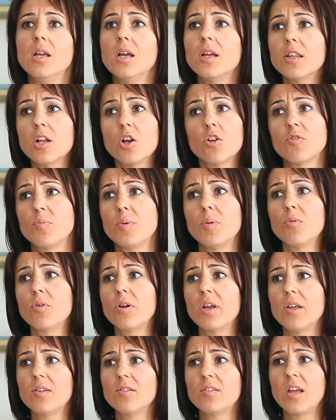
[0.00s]
and a lot of people
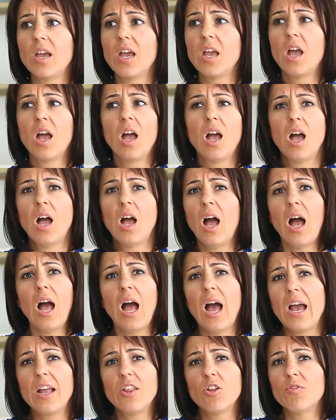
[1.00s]
can say,
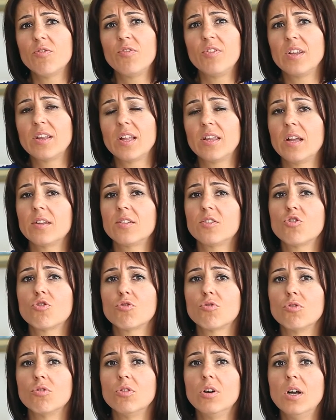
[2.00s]
I don't think that that's
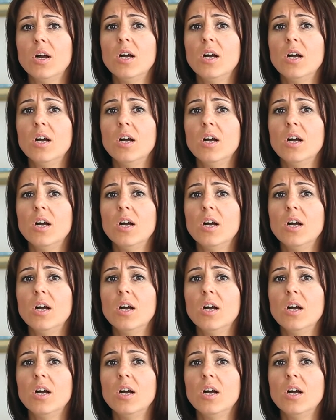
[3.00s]
true.